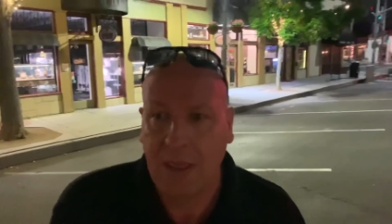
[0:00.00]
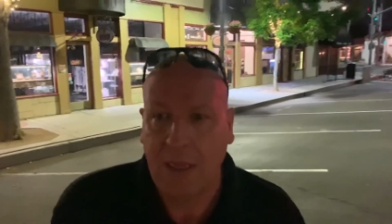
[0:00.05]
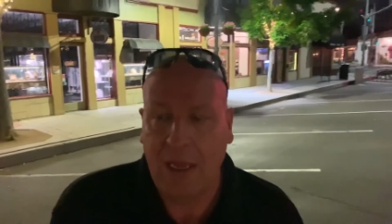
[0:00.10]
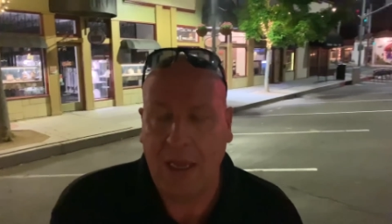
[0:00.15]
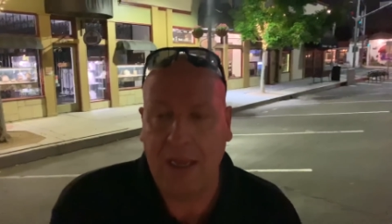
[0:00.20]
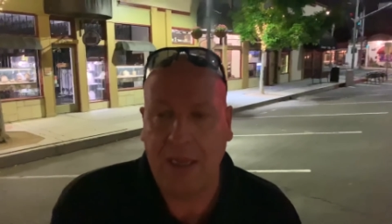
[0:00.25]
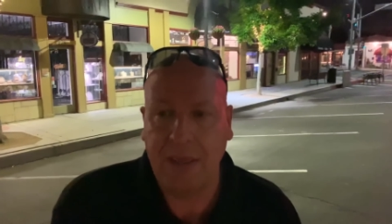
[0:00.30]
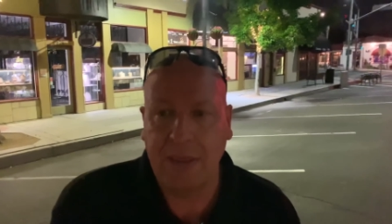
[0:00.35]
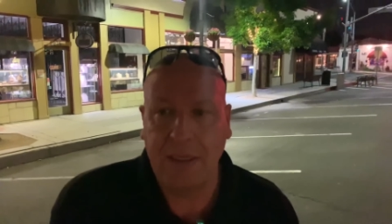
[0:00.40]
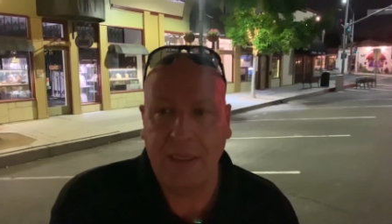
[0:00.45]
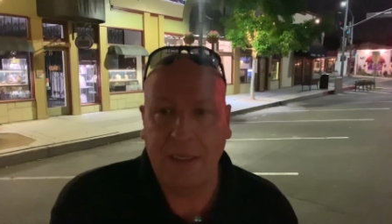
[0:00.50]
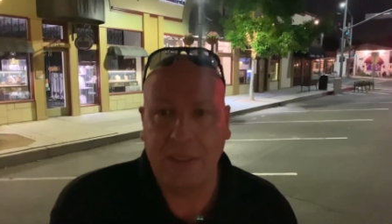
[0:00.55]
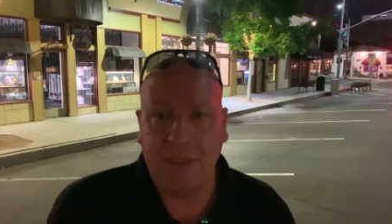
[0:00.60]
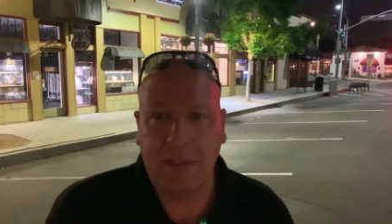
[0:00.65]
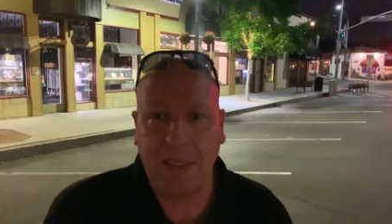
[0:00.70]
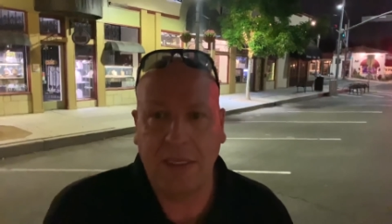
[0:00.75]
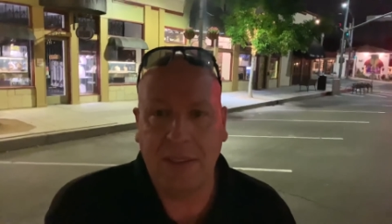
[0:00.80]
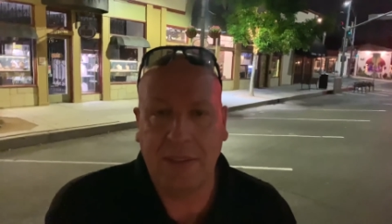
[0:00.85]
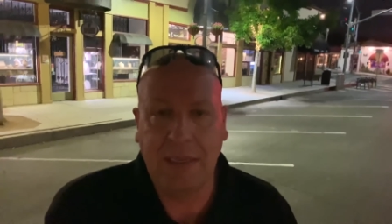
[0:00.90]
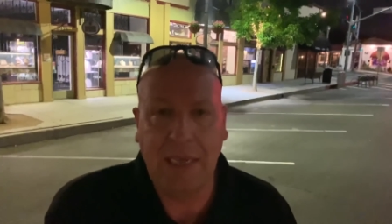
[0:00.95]
Uh,
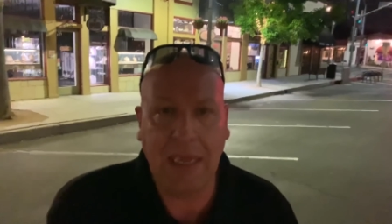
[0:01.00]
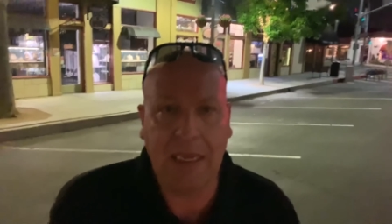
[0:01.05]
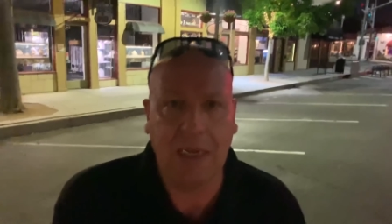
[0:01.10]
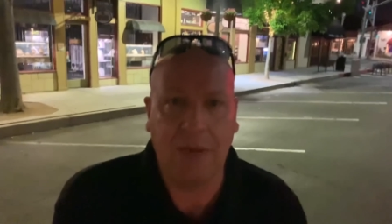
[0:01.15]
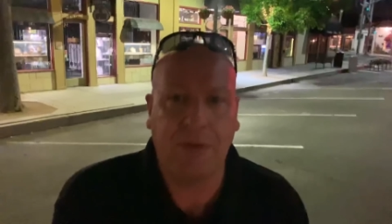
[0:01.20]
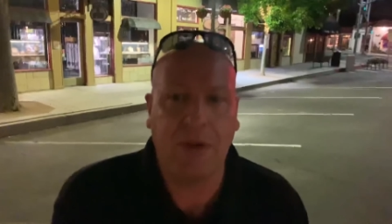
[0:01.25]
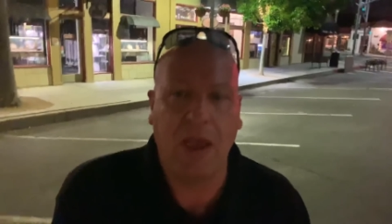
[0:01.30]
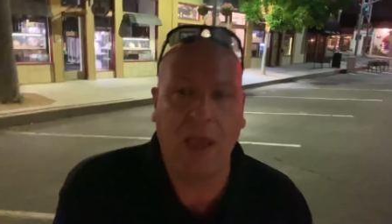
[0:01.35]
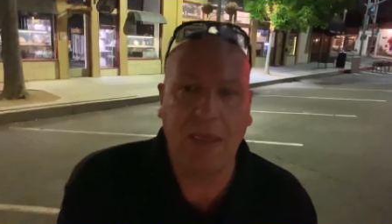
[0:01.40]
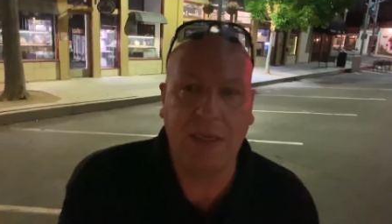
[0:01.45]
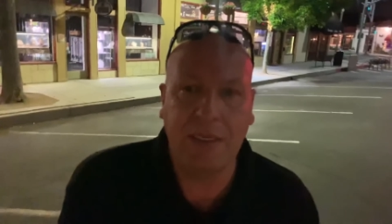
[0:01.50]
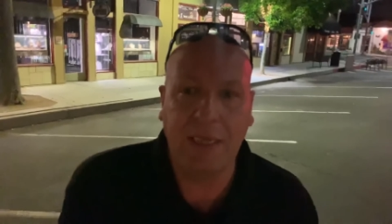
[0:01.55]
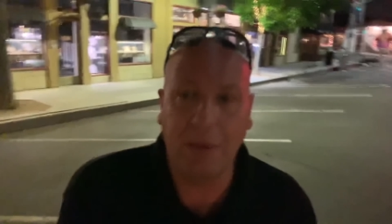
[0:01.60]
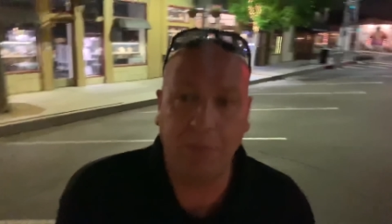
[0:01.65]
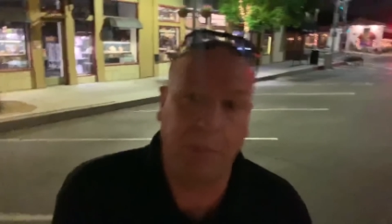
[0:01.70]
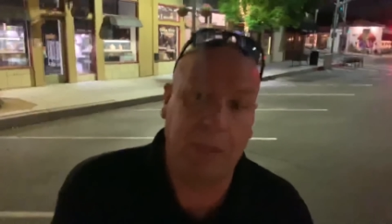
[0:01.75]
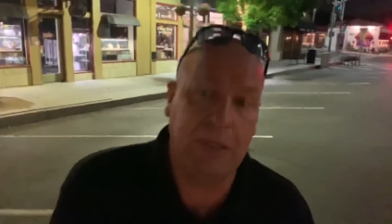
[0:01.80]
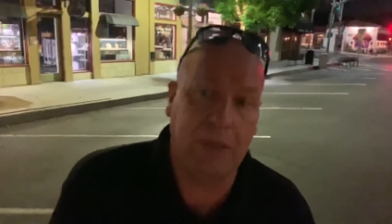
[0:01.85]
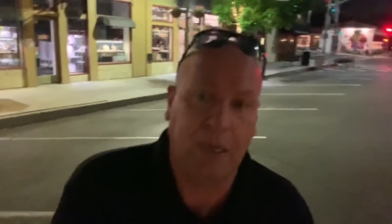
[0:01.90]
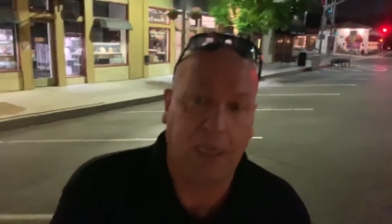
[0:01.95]
it's it's negative
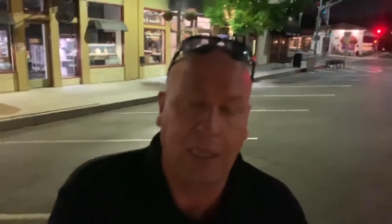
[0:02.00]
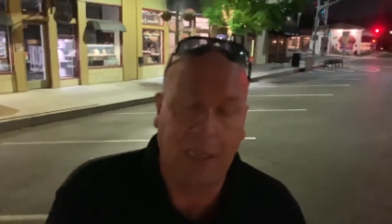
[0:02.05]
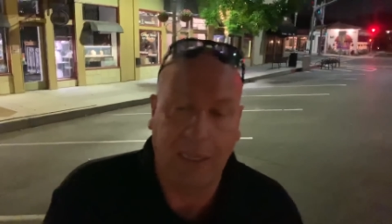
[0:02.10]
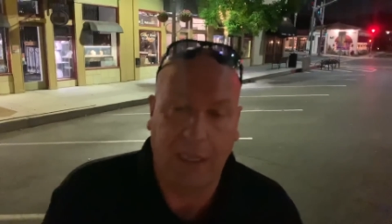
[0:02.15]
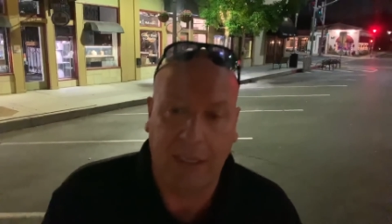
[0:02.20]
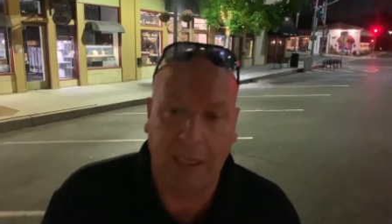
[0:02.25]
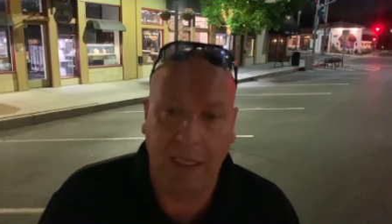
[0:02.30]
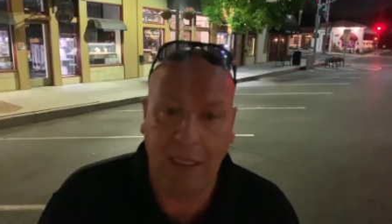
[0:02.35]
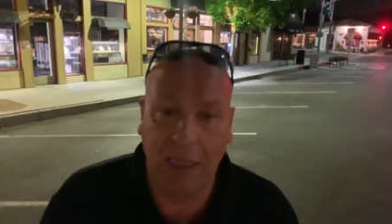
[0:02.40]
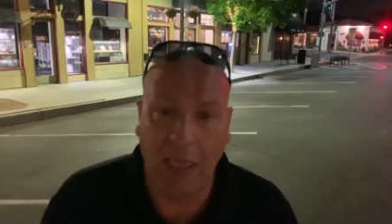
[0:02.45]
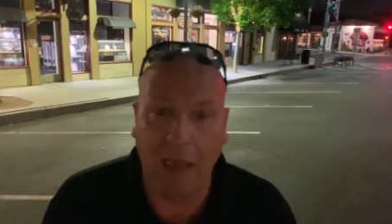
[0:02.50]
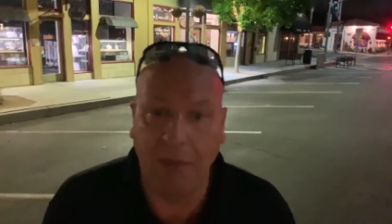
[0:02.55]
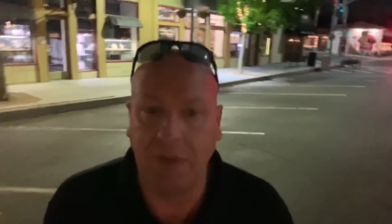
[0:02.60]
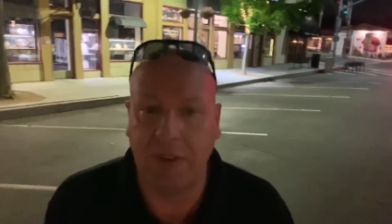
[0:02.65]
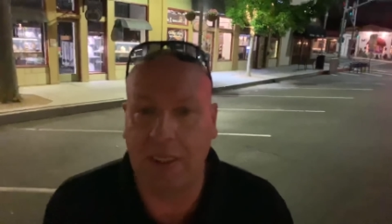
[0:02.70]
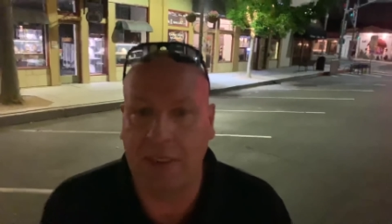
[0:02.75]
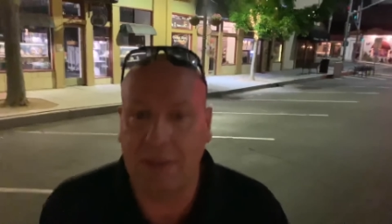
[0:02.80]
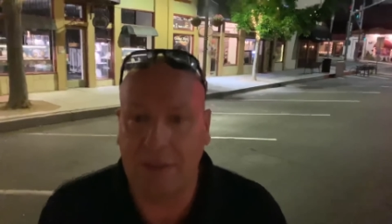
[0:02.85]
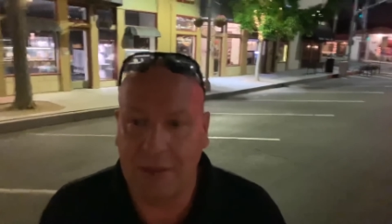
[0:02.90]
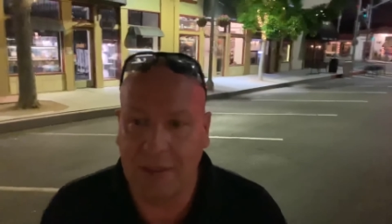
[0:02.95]
content, but he loves
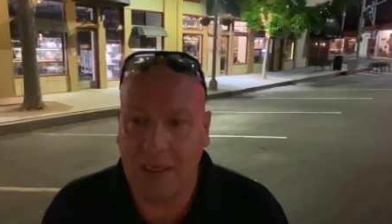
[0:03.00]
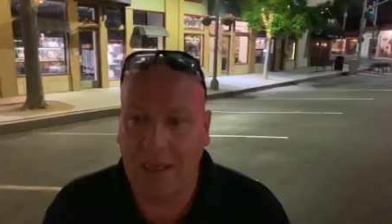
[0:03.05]
it.